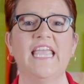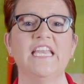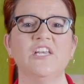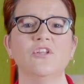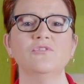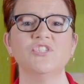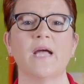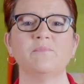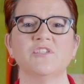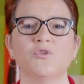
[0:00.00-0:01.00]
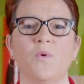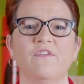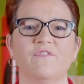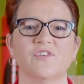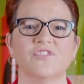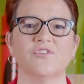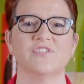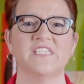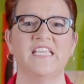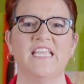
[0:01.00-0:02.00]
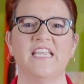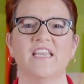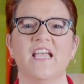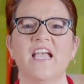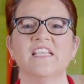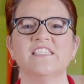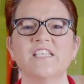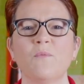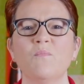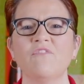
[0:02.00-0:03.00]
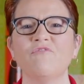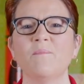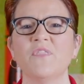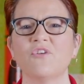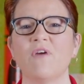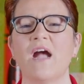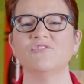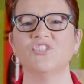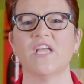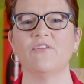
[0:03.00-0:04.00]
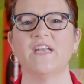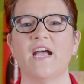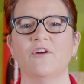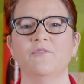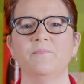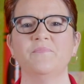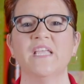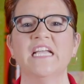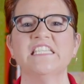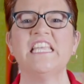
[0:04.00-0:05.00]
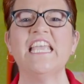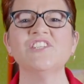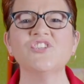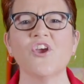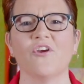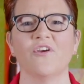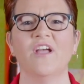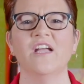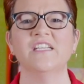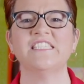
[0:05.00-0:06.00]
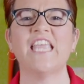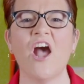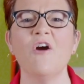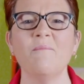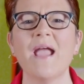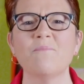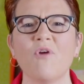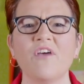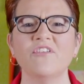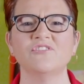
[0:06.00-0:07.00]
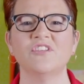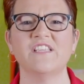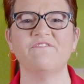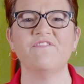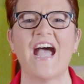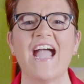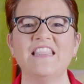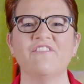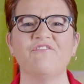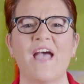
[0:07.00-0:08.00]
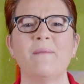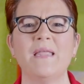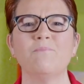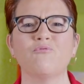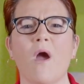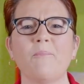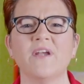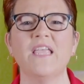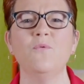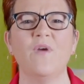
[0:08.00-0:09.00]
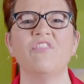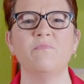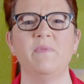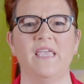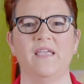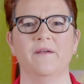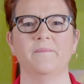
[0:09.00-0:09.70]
In Luke chapter 12, verse 13, someone from the crowd shouted out, "Teacher, tell my brother to divide the family property with me."